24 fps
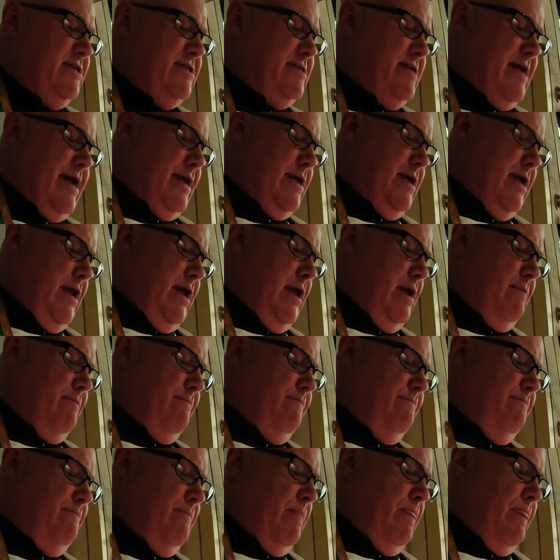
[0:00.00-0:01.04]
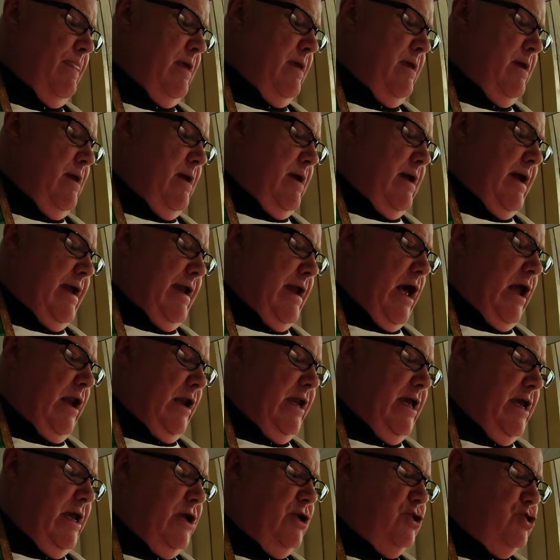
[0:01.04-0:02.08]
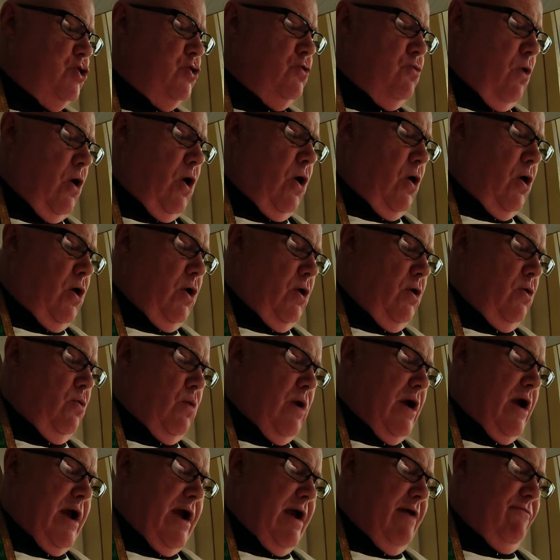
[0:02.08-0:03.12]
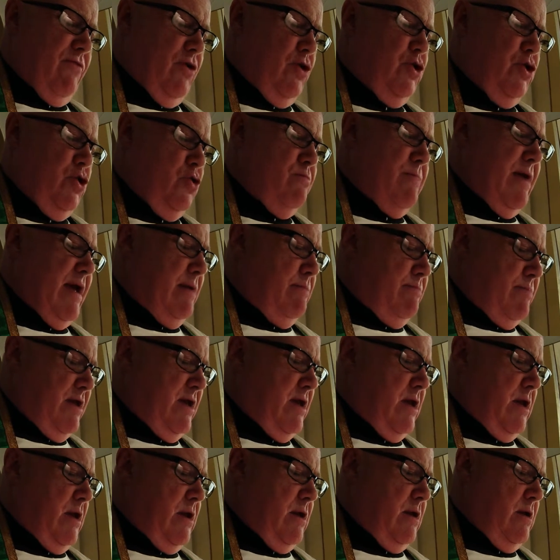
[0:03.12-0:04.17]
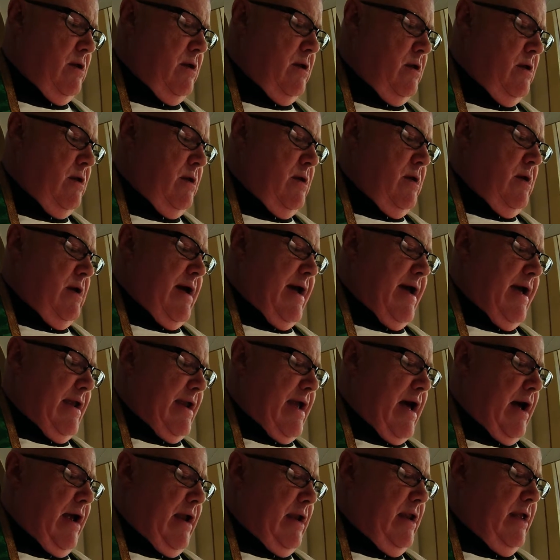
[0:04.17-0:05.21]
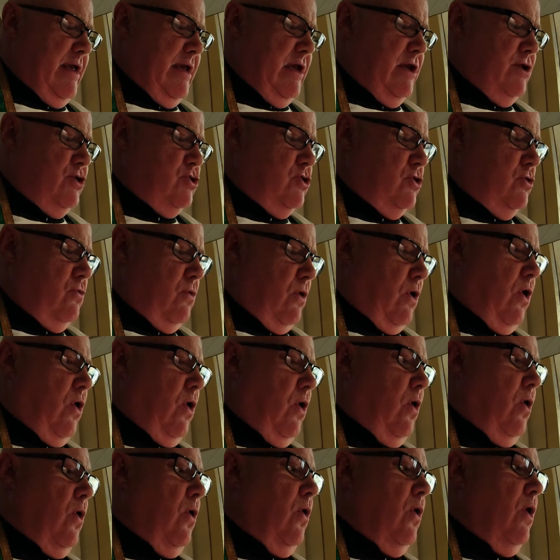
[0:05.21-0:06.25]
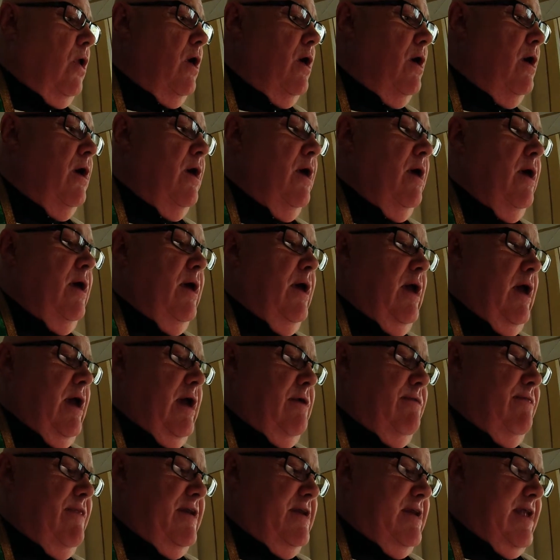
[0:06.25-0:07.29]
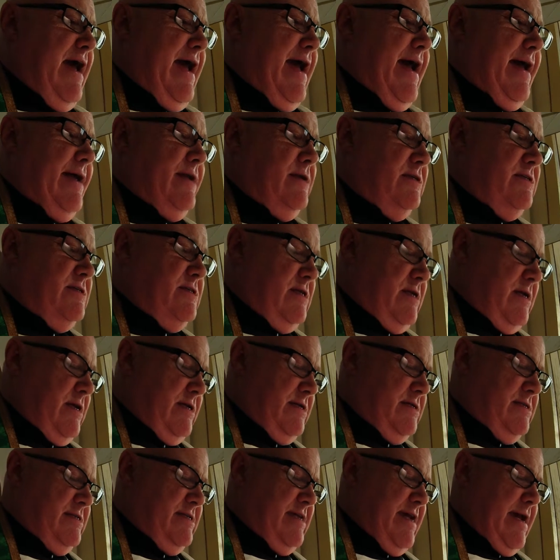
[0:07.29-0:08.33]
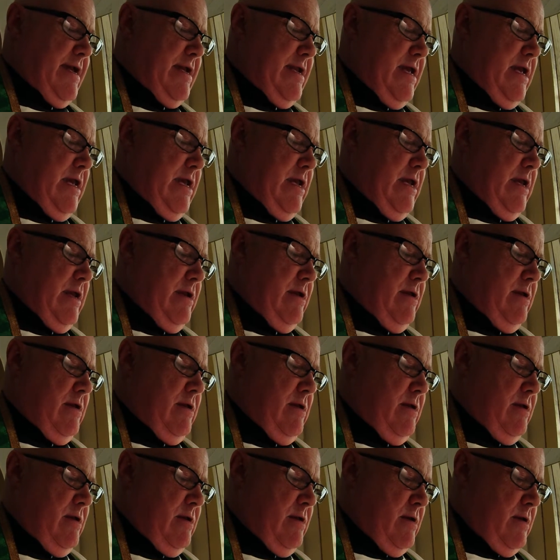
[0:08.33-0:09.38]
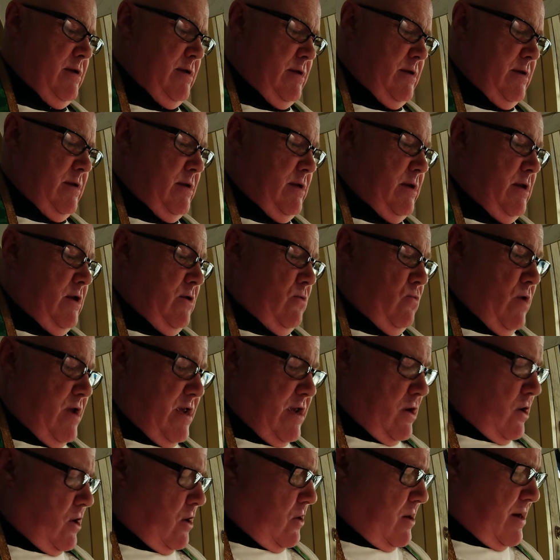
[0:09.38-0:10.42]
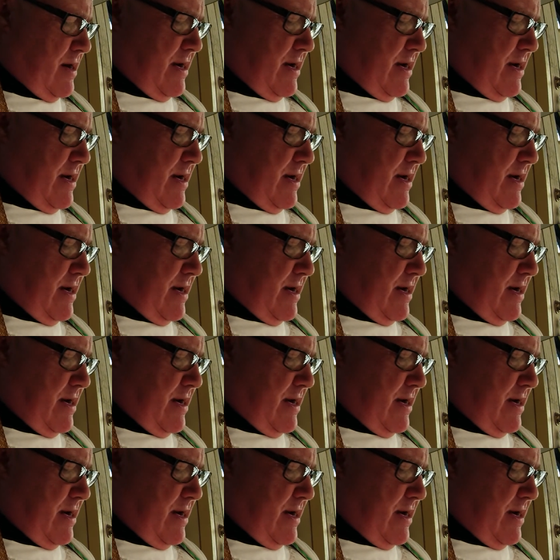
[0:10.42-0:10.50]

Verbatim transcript: said he. And I'll lead you all wherever you may be. And I lead you all in the dance, said he. We are